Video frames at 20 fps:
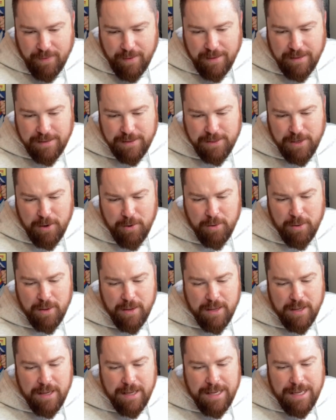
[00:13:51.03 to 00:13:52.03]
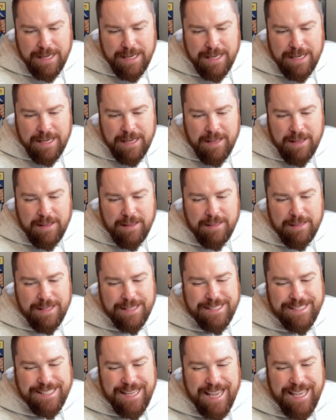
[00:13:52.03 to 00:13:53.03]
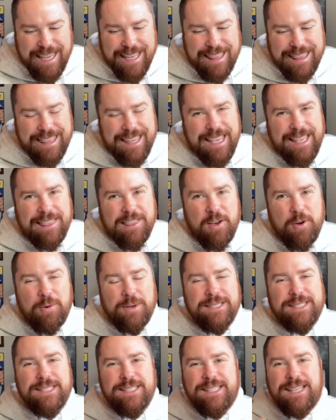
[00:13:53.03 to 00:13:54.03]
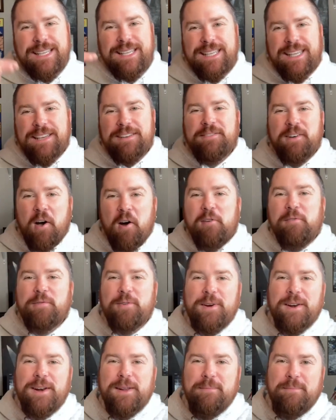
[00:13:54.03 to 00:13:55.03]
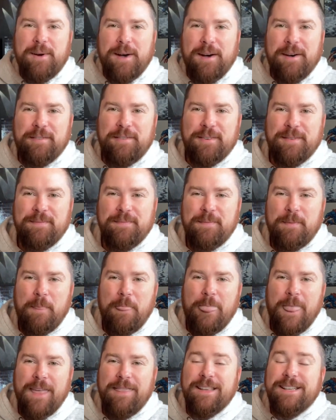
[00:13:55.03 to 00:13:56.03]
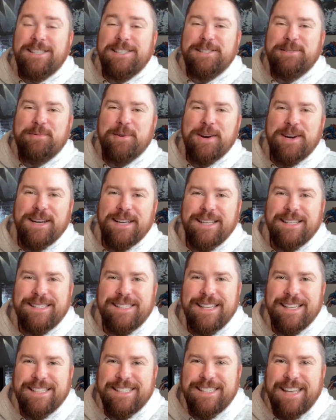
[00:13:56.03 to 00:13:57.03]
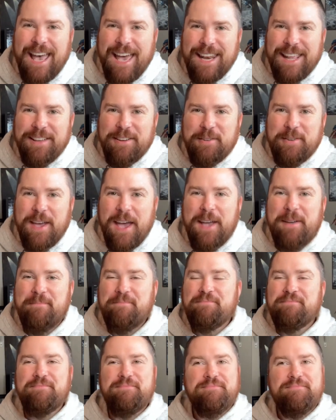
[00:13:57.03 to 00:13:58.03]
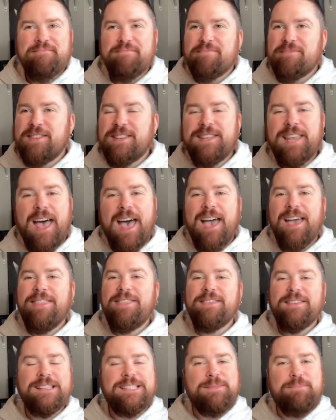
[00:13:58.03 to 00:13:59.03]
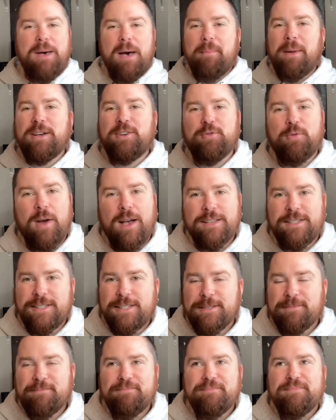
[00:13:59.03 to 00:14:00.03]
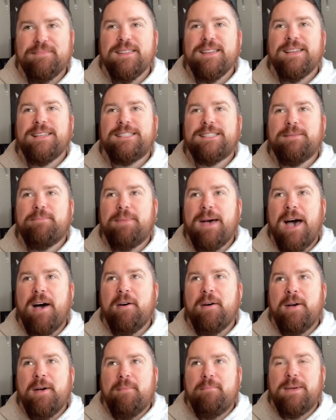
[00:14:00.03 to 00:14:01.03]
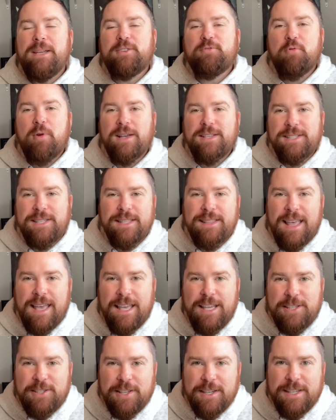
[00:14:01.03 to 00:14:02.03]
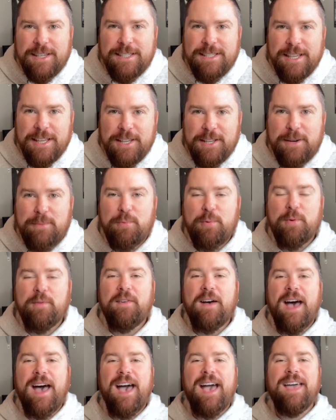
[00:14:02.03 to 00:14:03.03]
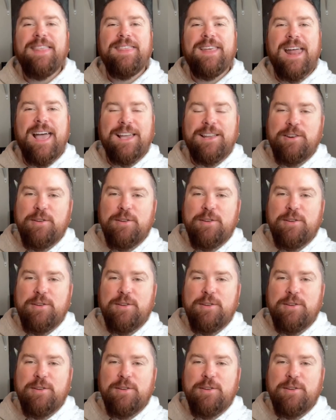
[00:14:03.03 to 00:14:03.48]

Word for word: So the second thing, though, is to give over and above. And this is where it gets exciting, okay? The tithe, it's about my trust. It's about me trusting that he's going to continue to provide, that I can do